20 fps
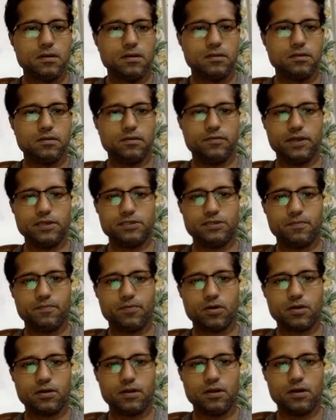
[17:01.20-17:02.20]
The
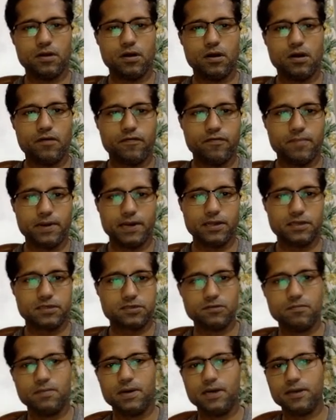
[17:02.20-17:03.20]
reciprocal of minus
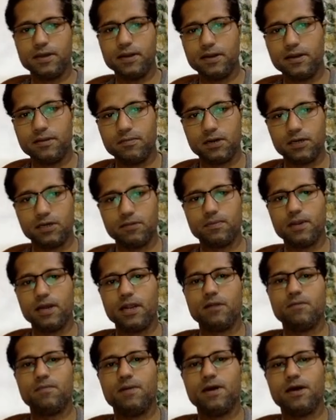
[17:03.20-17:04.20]
3 by 8
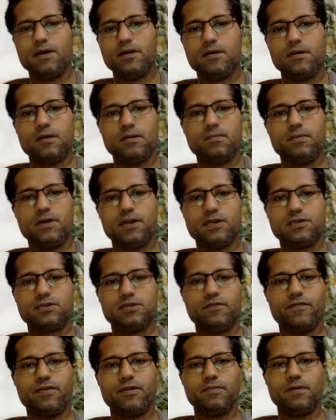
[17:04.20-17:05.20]
multiplied by minus
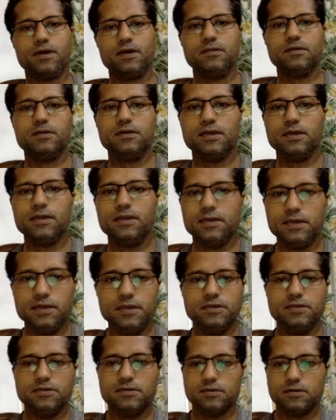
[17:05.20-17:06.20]
7 by 13
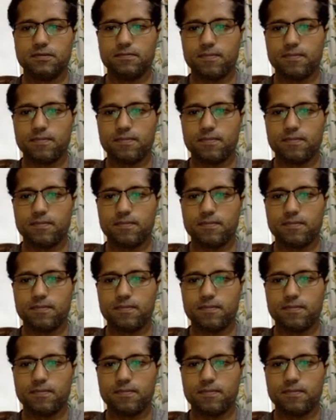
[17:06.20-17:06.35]
is.